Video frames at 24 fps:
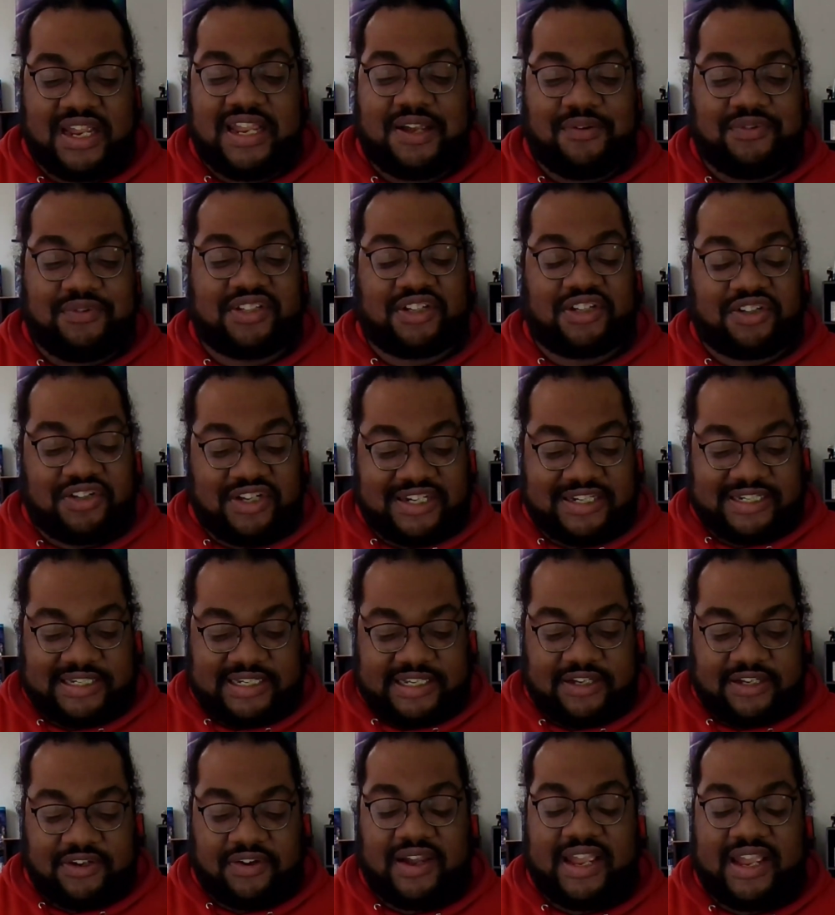It was a good
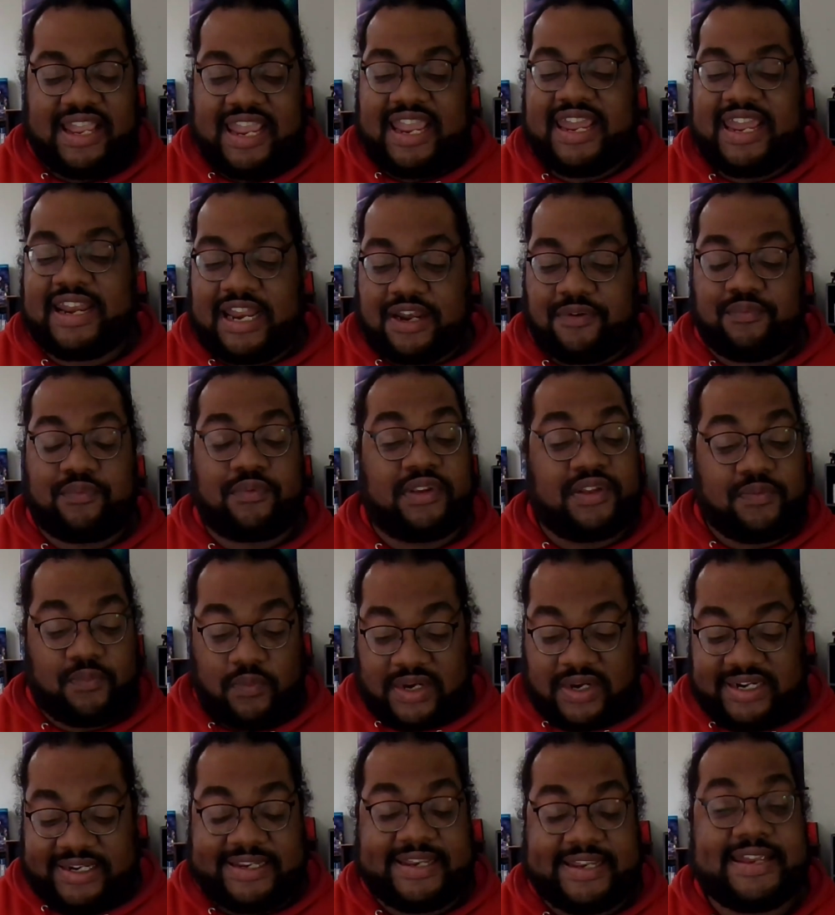deal, and I really
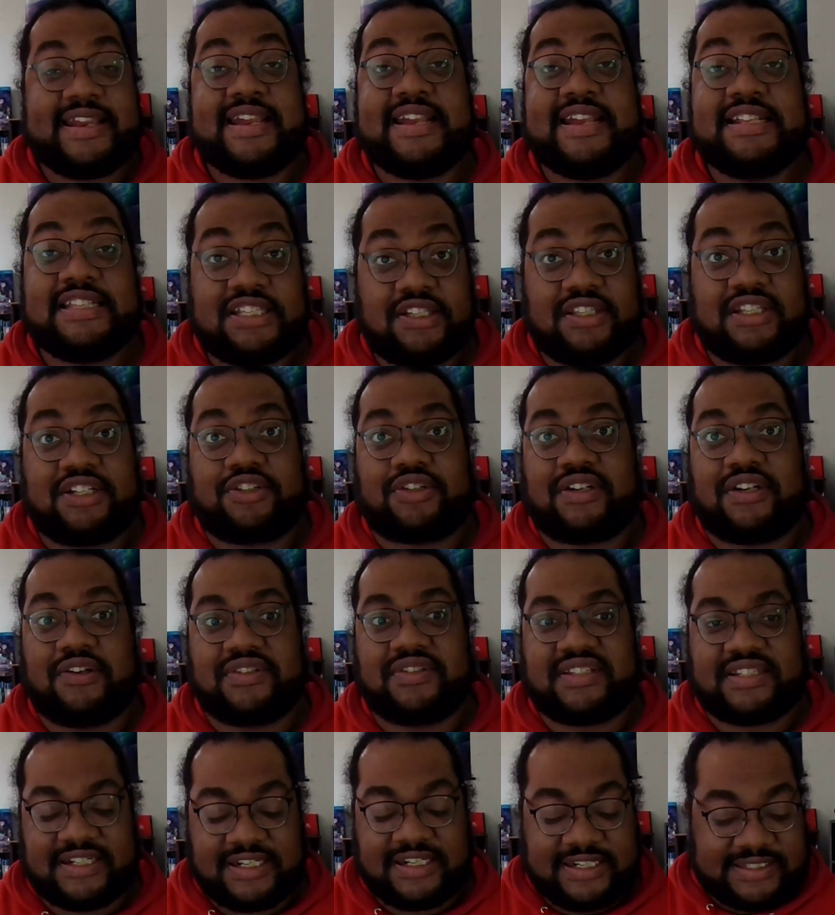want to get into the Trail
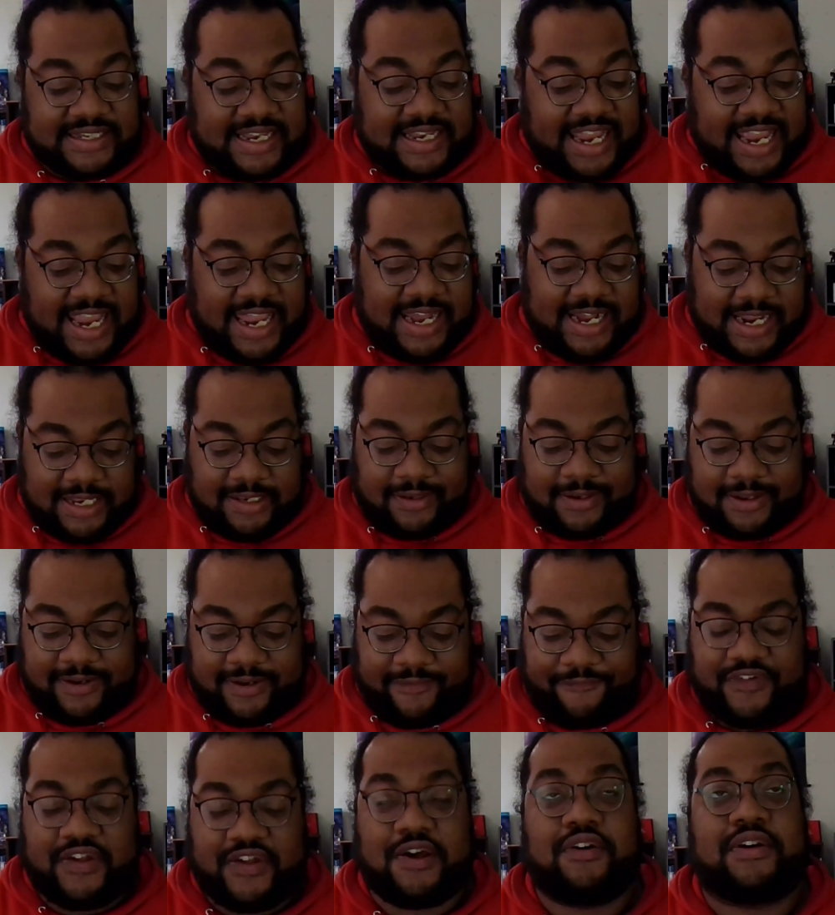series, and I like
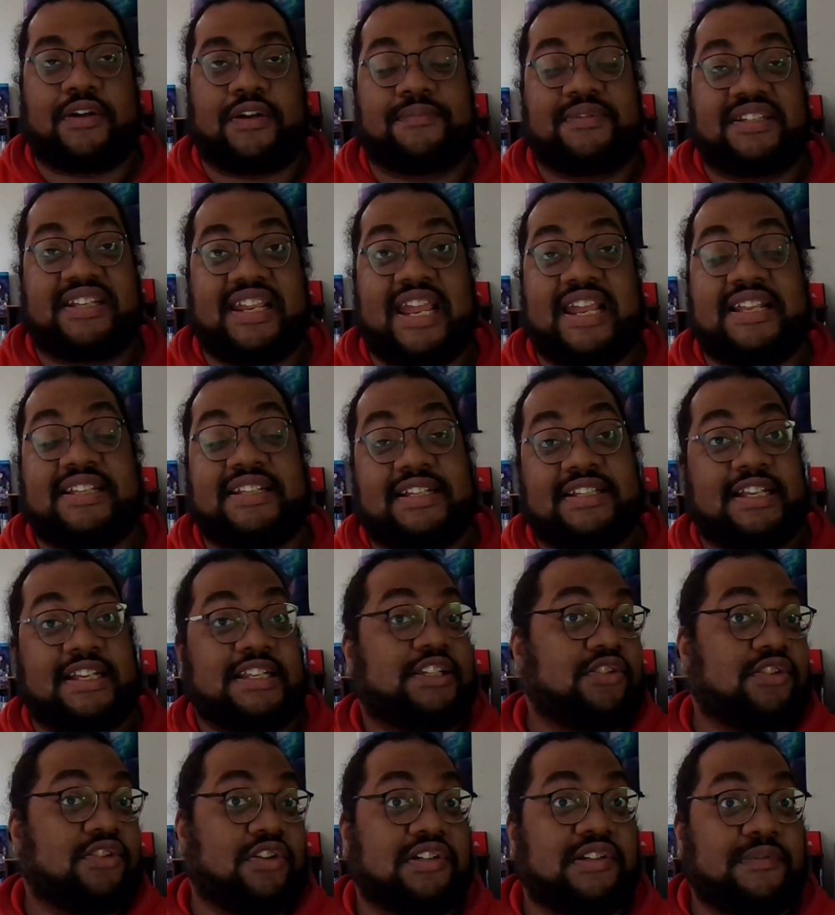Falcom's games because I
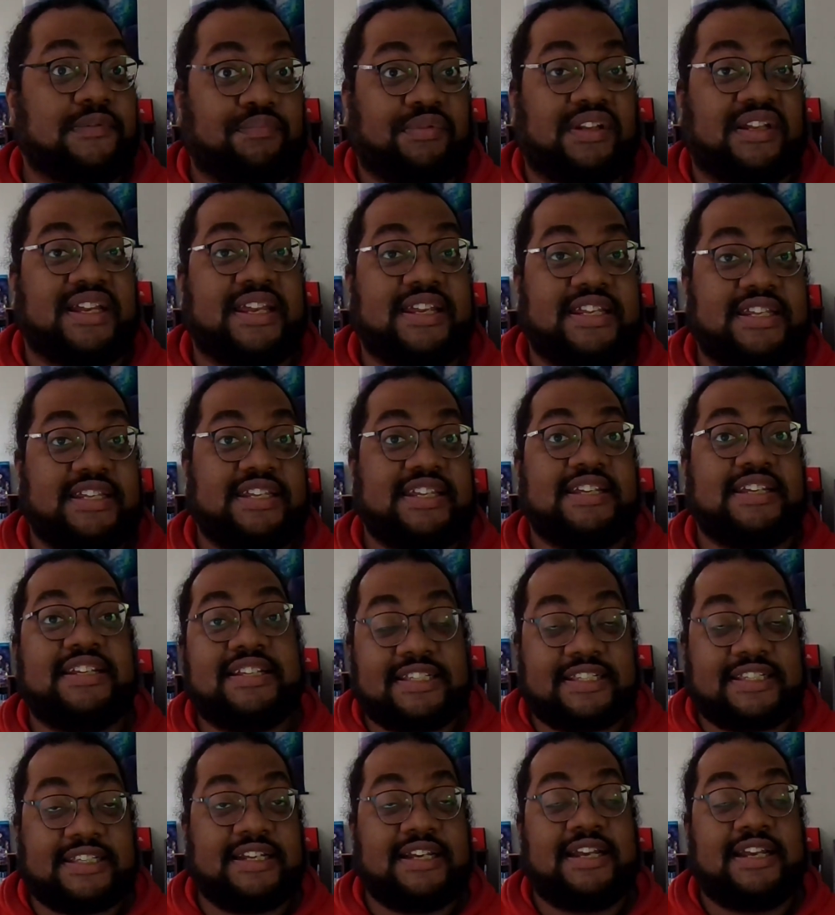started to play
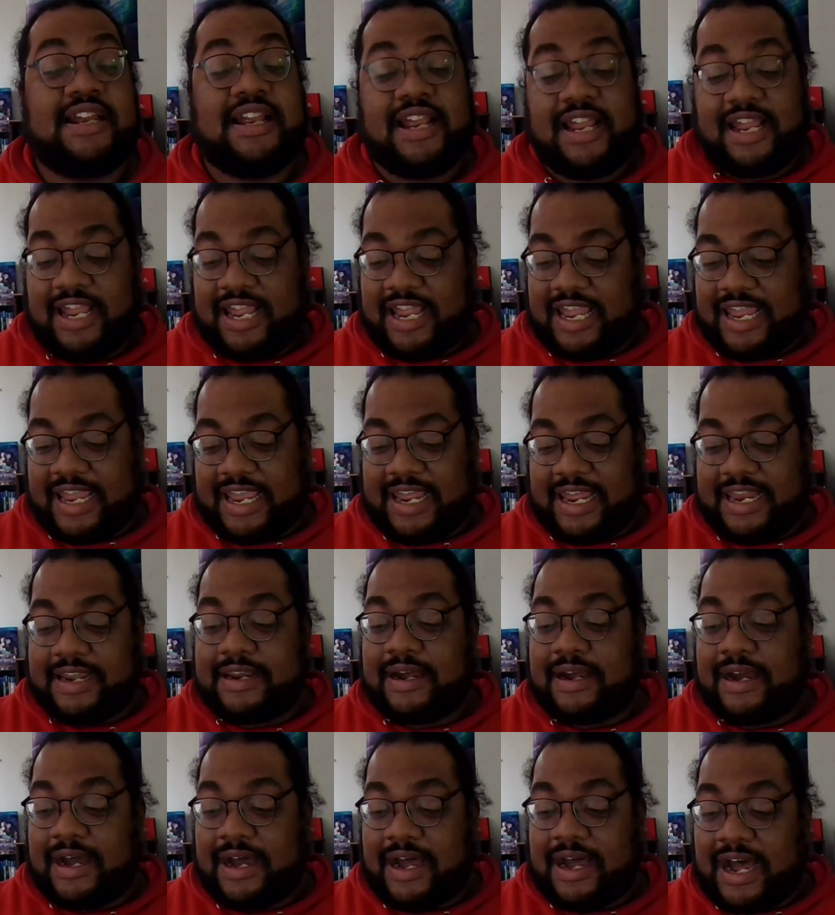Yeast, and
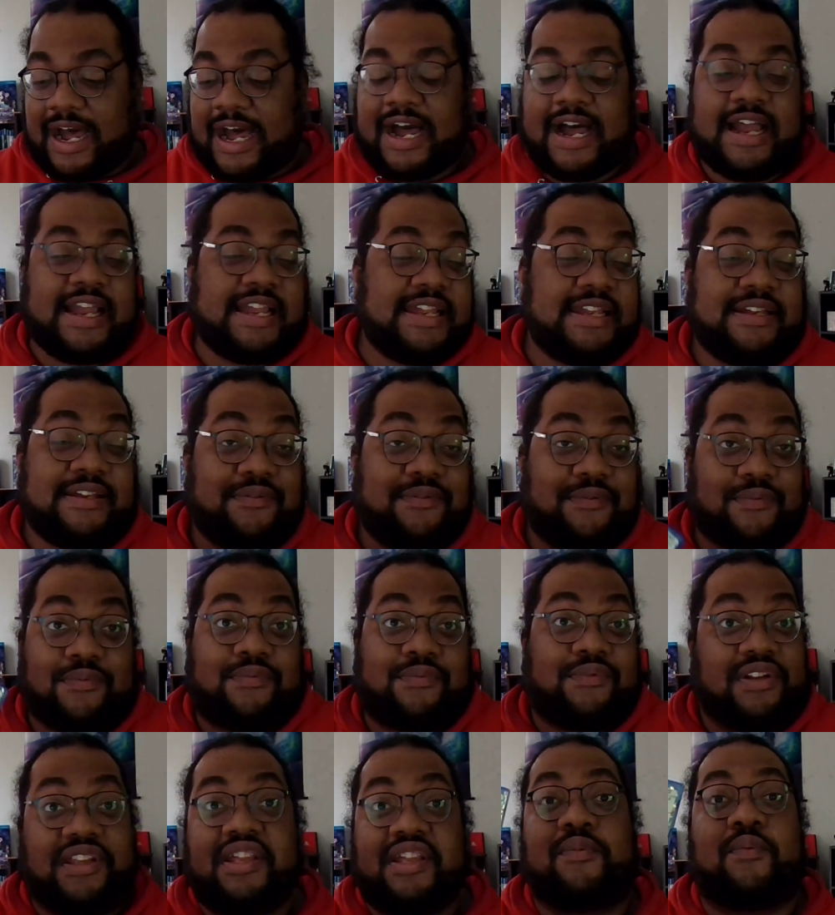I
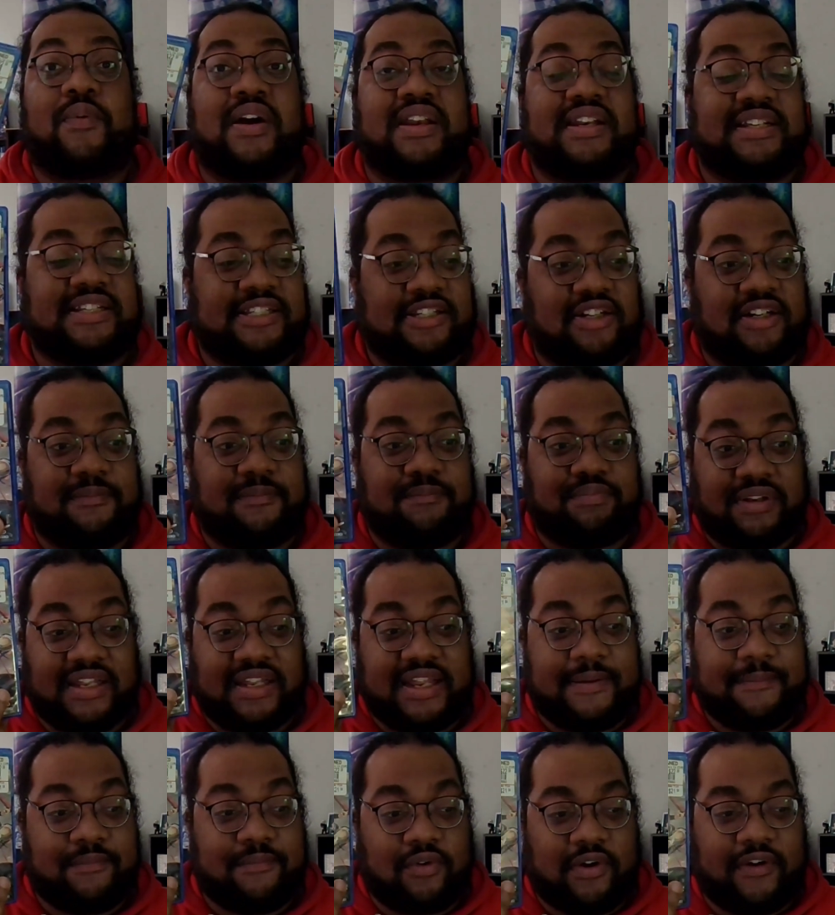really want to start
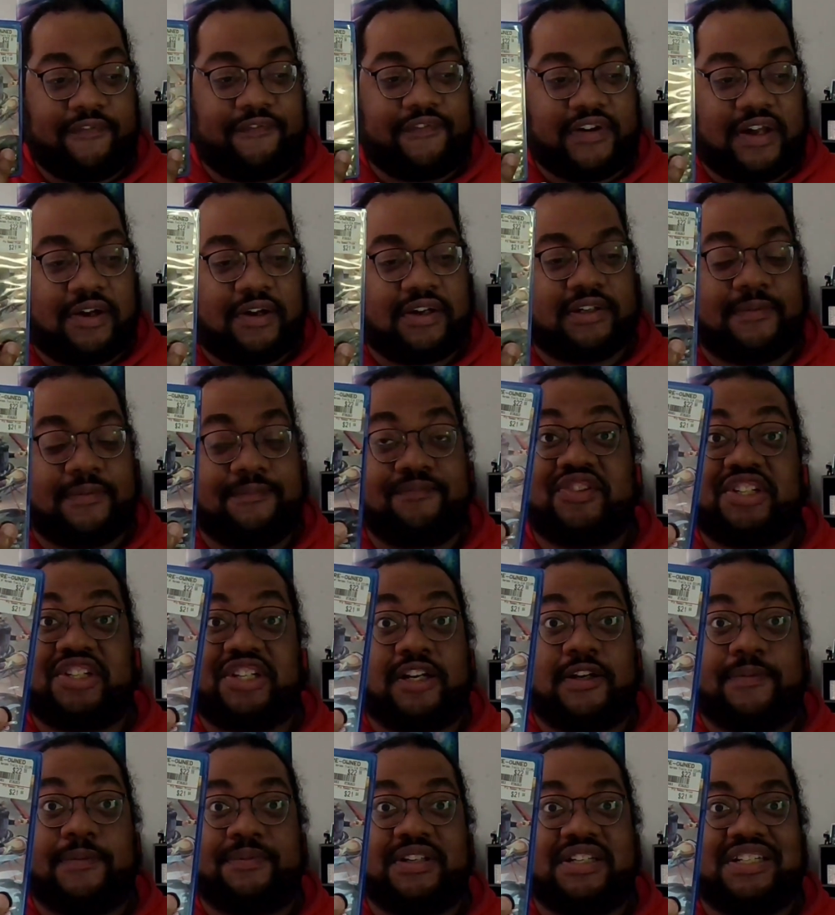playing more Falcom
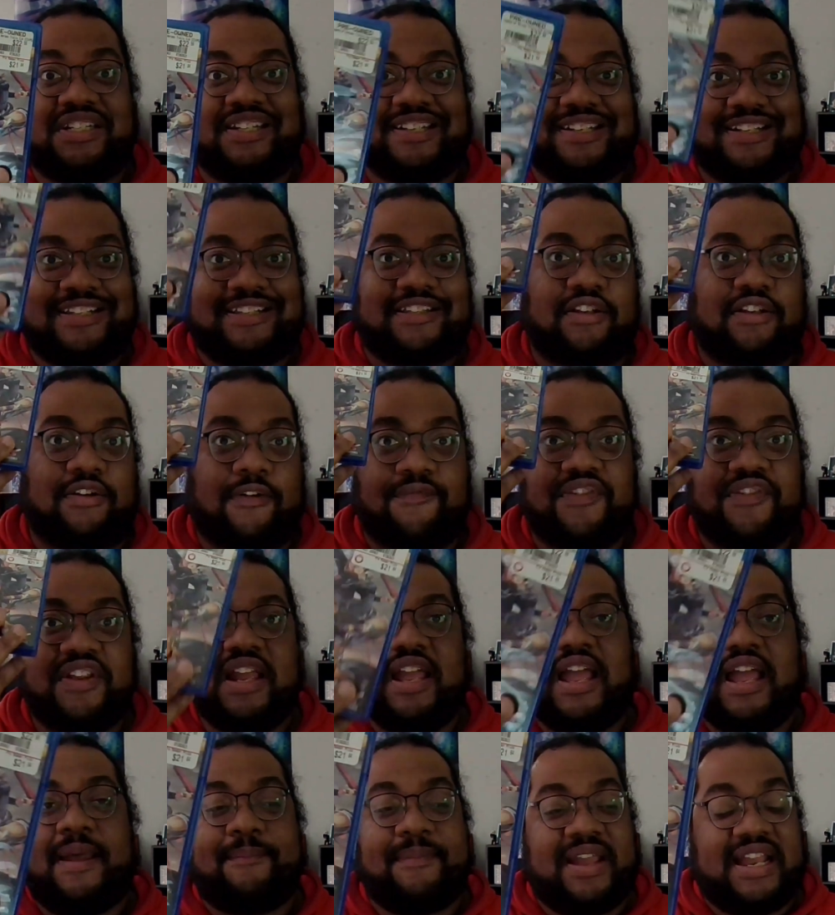JRPGs. So
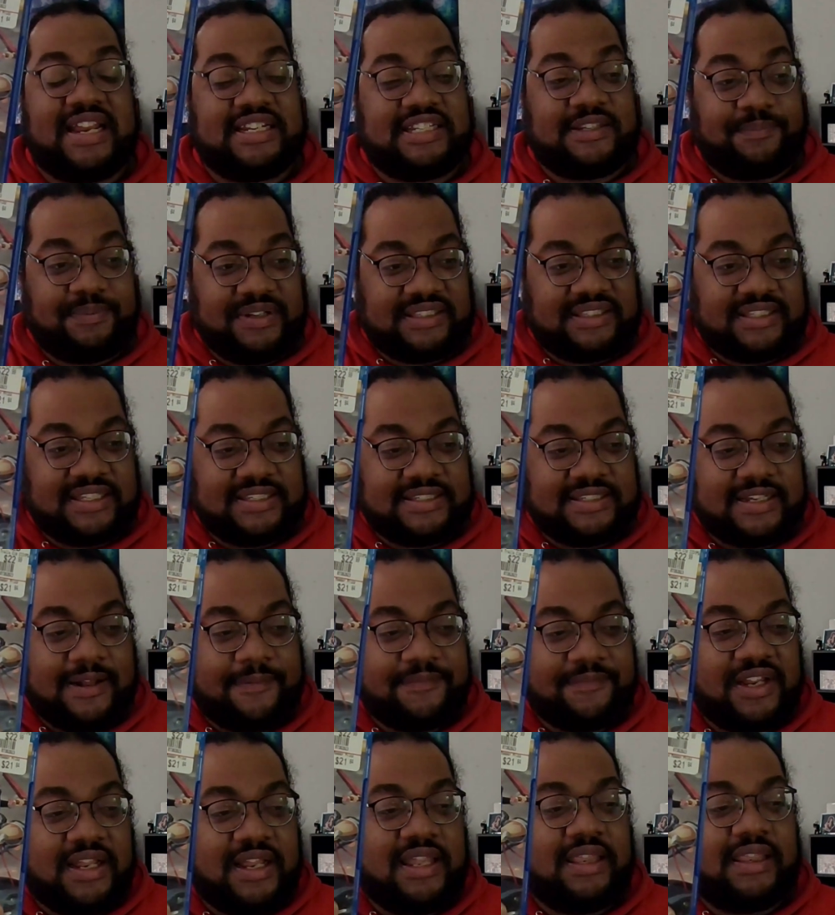I managed to pick this up.